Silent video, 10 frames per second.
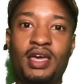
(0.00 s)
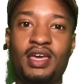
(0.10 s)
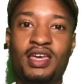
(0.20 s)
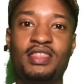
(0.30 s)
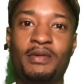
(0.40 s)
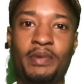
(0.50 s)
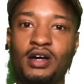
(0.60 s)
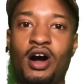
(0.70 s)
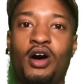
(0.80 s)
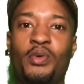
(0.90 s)
in the, he's
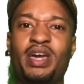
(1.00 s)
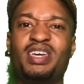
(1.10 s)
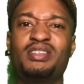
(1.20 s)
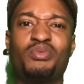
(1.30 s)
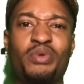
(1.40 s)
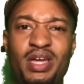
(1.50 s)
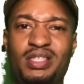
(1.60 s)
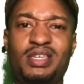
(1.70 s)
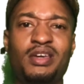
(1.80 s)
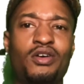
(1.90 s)
always
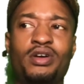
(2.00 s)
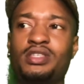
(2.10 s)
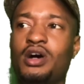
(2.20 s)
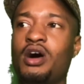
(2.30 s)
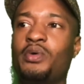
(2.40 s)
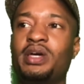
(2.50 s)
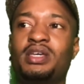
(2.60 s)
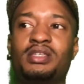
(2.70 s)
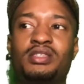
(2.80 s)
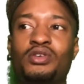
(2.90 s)
ranting or he's
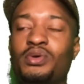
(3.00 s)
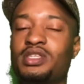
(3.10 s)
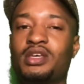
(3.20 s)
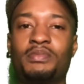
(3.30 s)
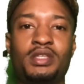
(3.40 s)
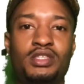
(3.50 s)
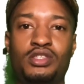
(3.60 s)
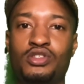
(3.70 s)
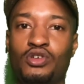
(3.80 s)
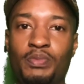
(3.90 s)
always doing something
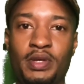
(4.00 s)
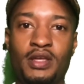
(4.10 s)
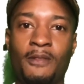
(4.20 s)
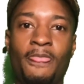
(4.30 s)
stupid